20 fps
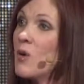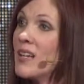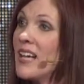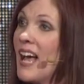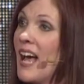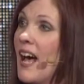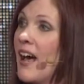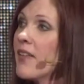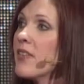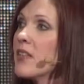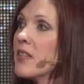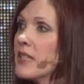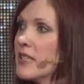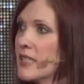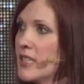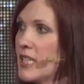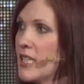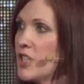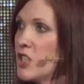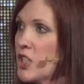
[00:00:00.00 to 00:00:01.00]
Catholic
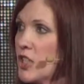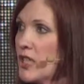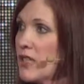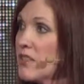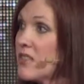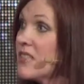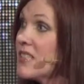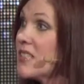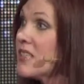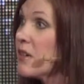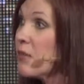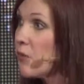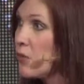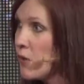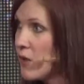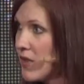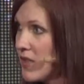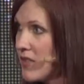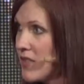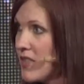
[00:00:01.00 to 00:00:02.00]
teaching is
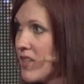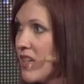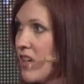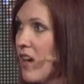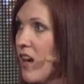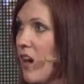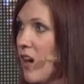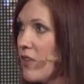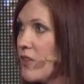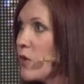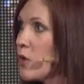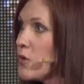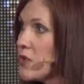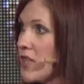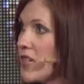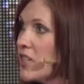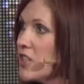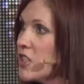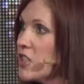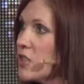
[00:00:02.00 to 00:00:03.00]
different on those
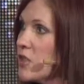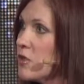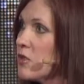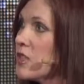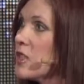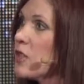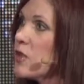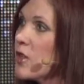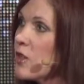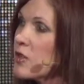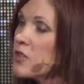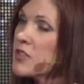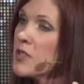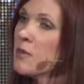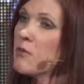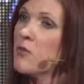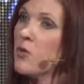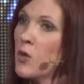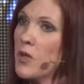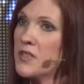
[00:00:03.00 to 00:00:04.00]
issues. You know, there are
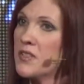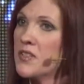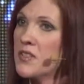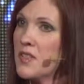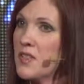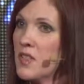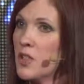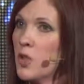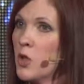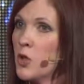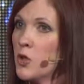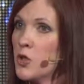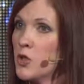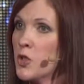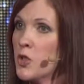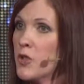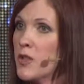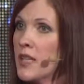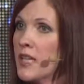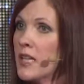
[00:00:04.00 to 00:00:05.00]
some voices in the
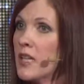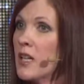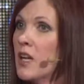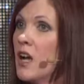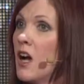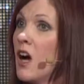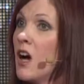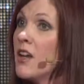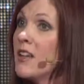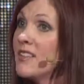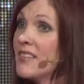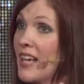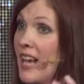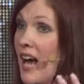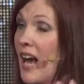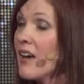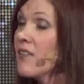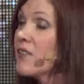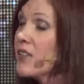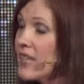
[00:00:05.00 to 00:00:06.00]
culture that uh, they
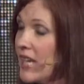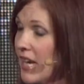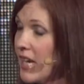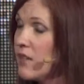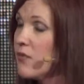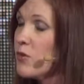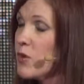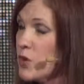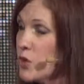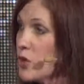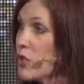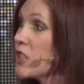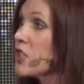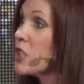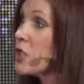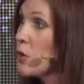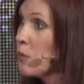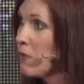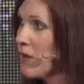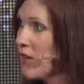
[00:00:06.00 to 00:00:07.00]
advocate for
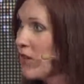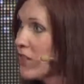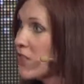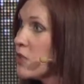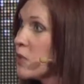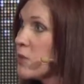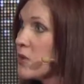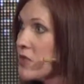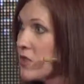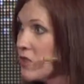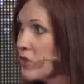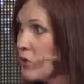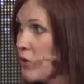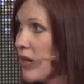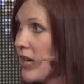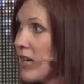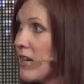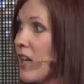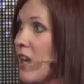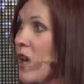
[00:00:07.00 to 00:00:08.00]
traditional marriage, which is
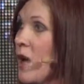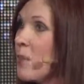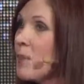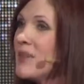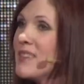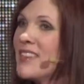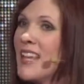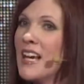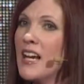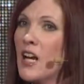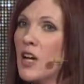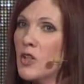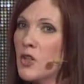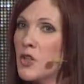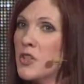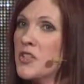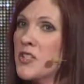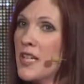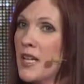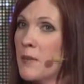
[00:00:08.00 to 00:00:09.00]
great, but they
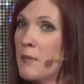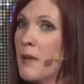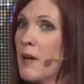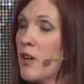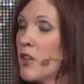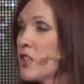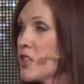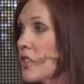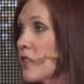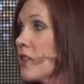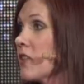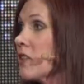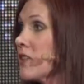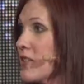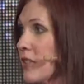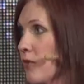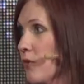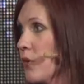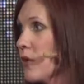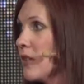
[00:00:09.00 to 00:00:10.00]
understand marriage a little
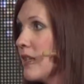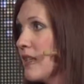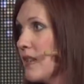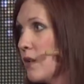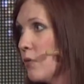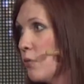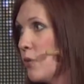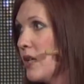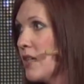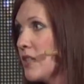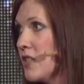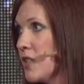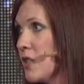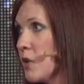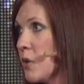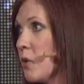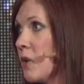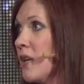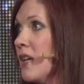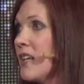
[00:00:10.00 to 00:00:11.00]
differently than we
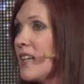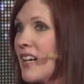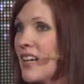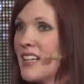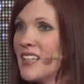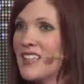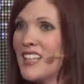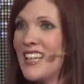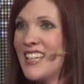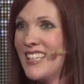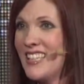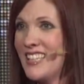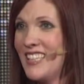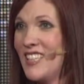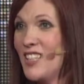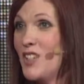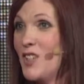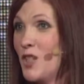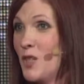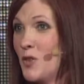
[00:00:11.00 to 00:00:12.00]
do. Kind of like,
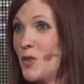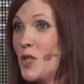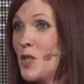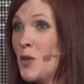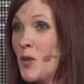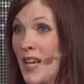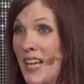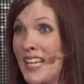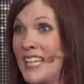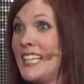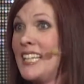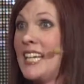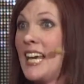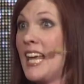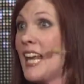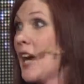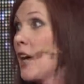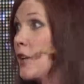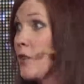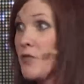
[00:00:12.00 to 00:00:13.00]
you know, you, you get a
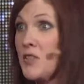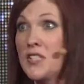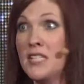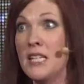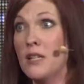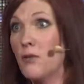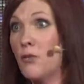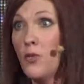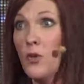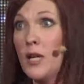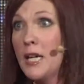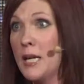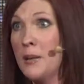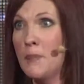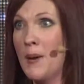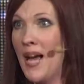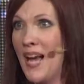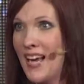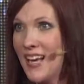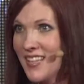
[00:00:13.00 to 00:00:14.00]
get out of sin free
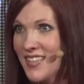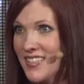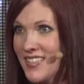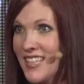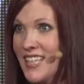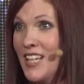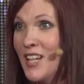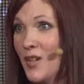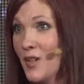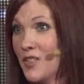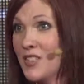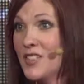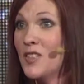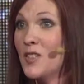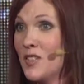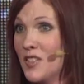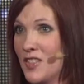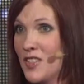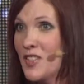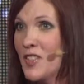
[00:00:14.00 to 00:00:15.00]
pass, you know, as
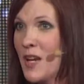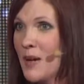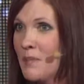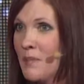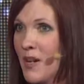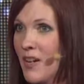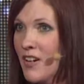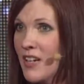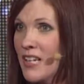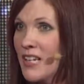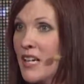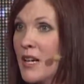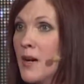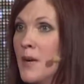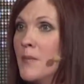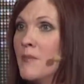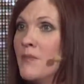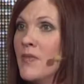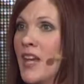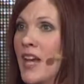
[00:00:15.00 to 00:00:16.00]
soon as you get married.
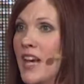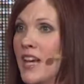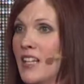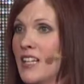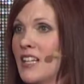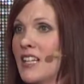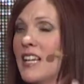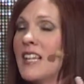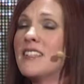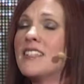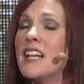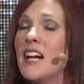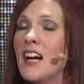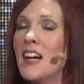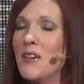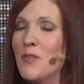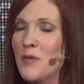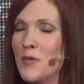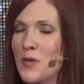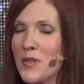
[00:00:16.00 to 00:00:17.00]
And it's uh,
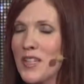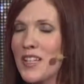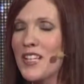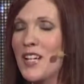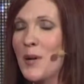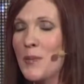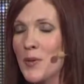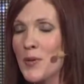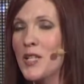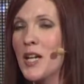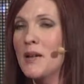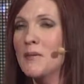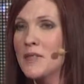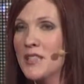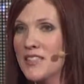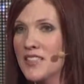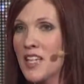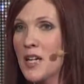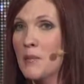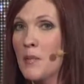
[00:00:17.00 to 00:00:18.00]
a couple times
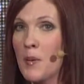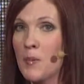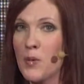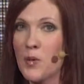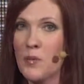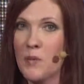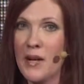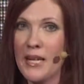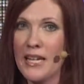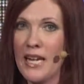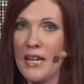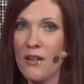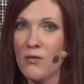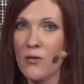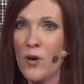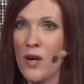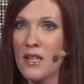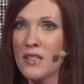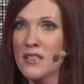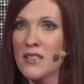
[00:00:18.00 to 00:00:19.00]
it's come up with my gay
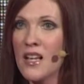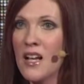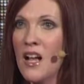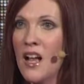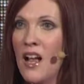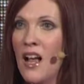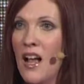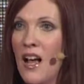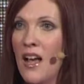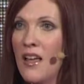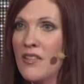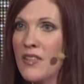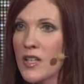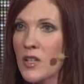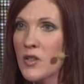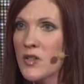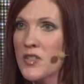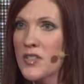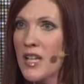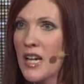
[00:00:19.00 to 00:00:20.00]
friends, and
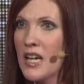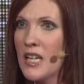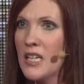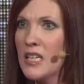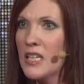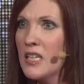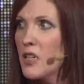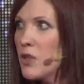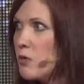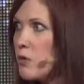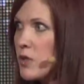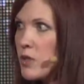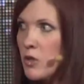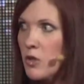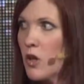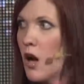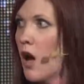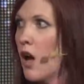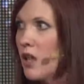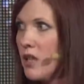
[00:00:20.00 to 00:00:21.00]
they'll say, you know, you're
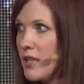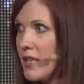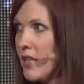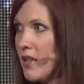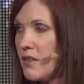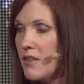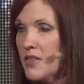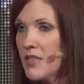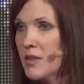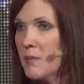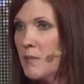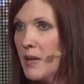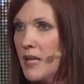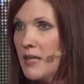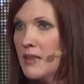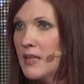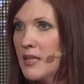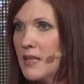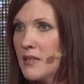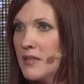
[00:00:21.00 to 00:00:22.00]
calling us to
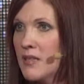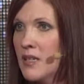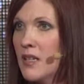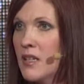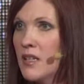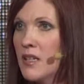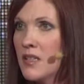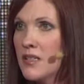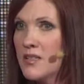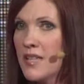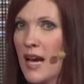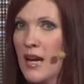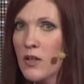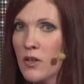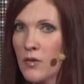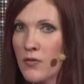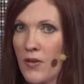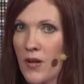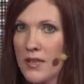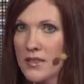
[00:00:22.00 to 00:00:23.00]
make these
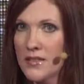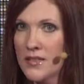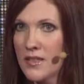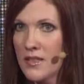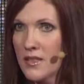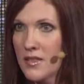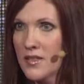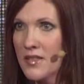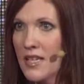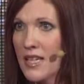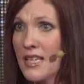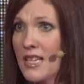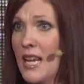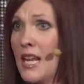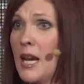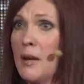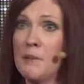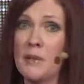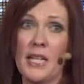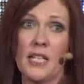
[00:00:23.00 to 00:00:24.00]
sacrifices. And,
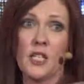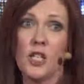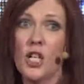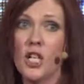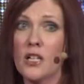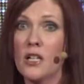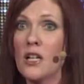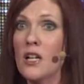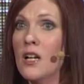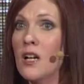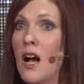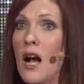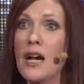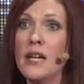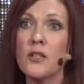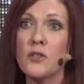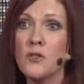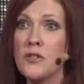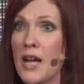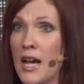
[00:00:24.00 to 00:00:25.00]
and I'm like, look, I
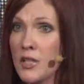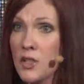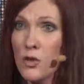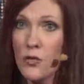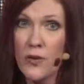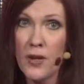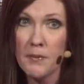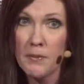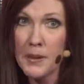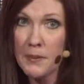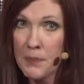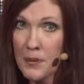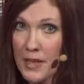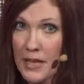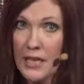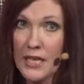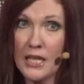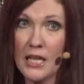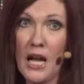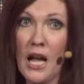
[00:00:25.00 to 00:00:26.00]
use natural family
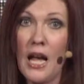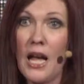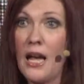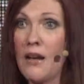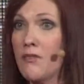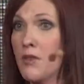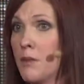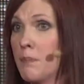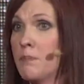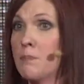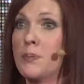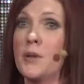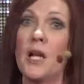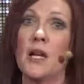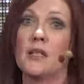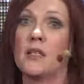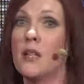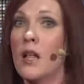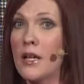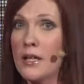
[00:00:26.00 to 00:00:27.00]
planning. I have a
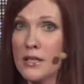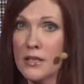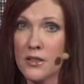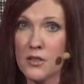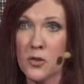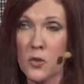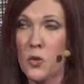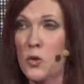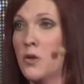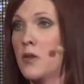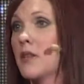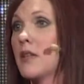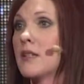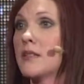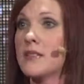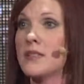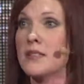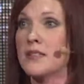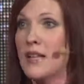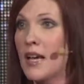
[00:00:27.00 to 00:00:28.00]
blood clotting disorder that
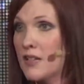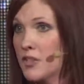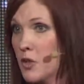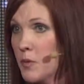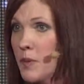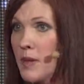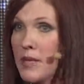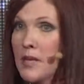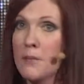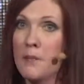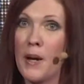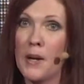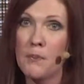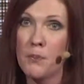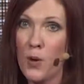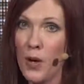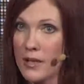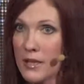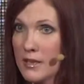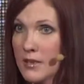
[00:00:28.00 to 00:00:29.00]
is exacerbated by
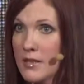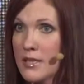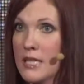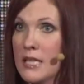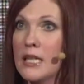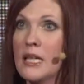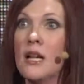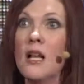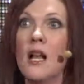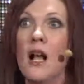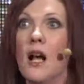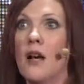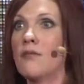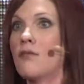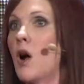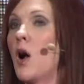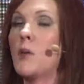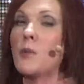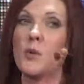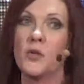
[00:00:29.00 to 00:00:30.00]
pregnancy. I've
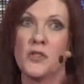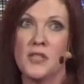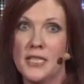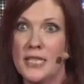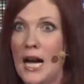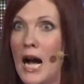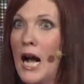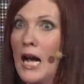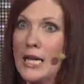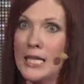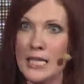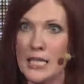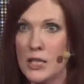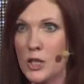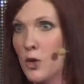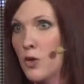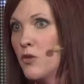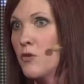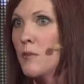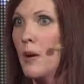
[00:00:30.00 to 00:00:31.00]
almost died in
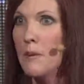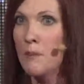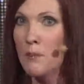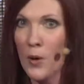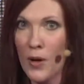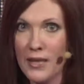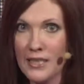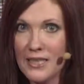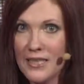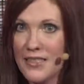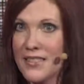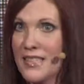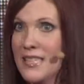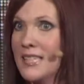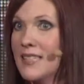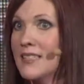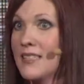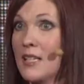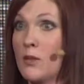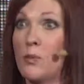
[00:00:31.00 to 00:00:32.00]
two of my
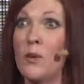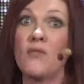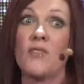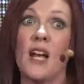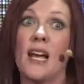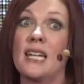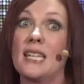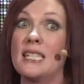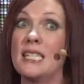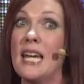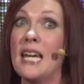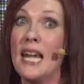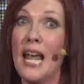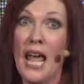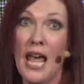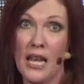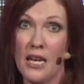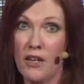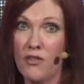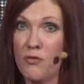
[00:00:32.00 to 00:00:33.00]
pregnancies. Like, we've got to take
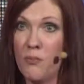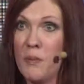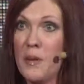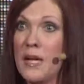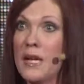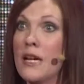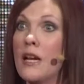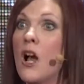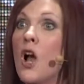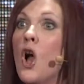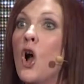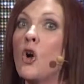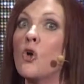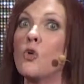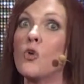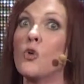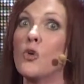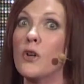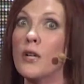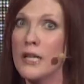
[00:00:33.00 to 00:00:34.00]
NFP
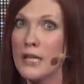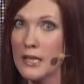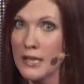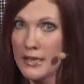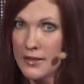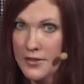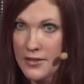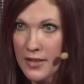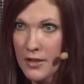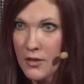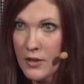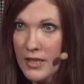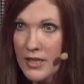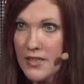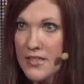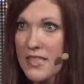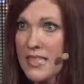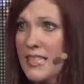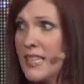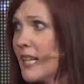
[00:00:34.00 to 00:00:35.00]
really
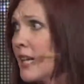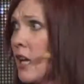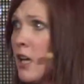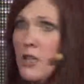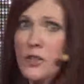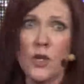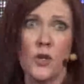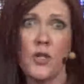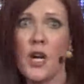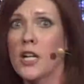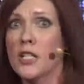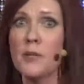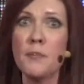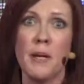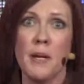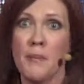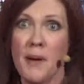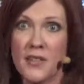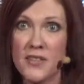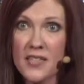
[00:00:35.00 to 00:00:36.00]
seriously. Like, don't talk to me
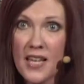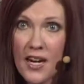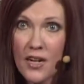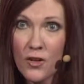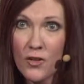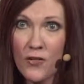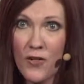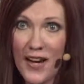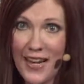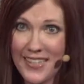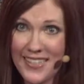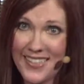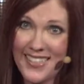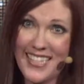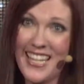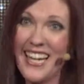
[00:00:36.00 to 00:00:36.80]
about sacrifice.